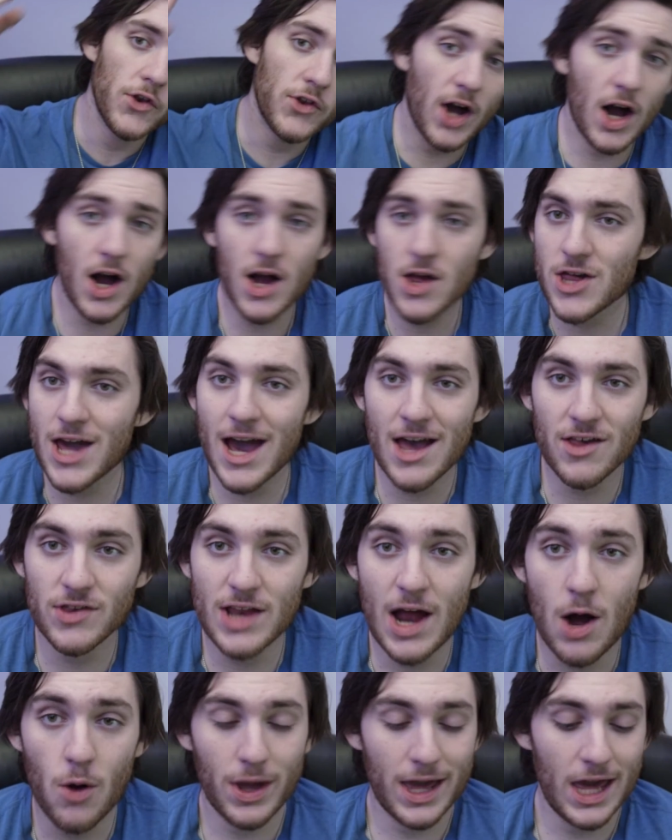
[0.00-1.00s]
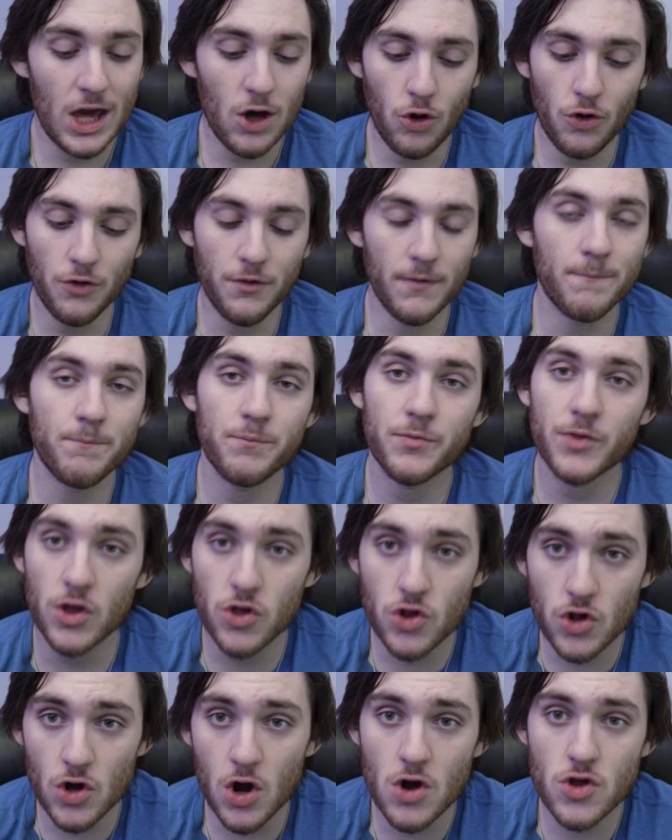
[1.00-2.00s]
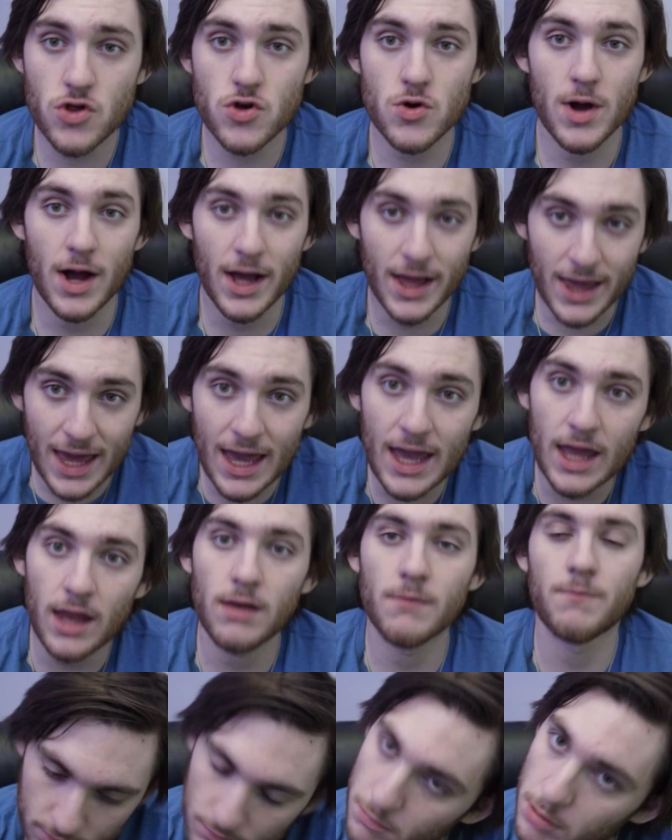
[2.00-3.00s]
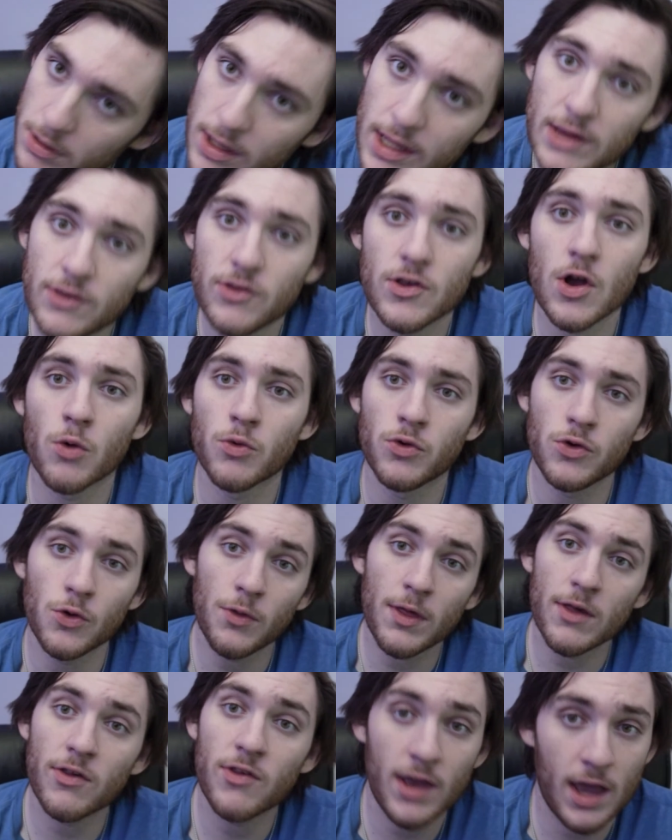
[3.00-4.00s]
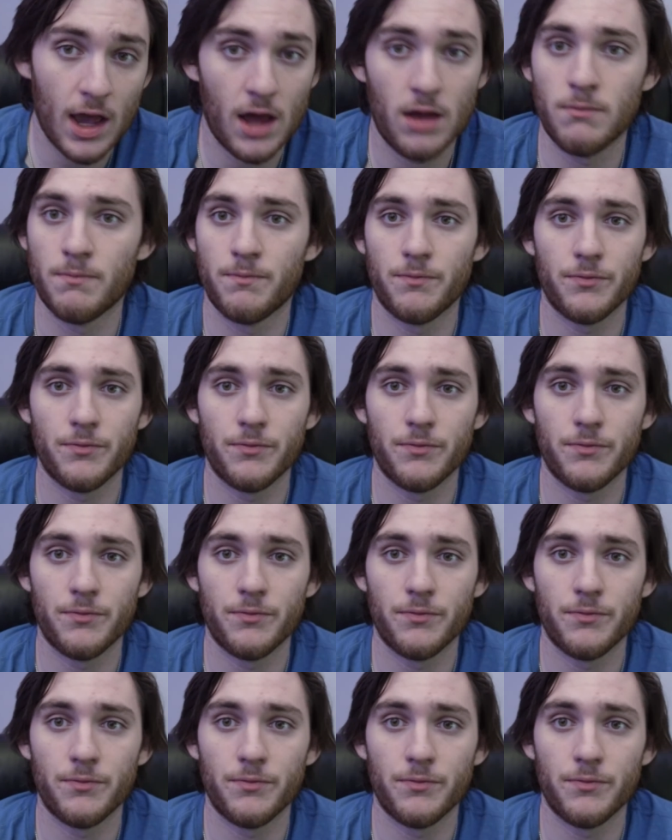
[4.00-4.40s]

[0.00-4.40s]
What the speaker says: Dodge has now killed the Charger again. Please don't do this again.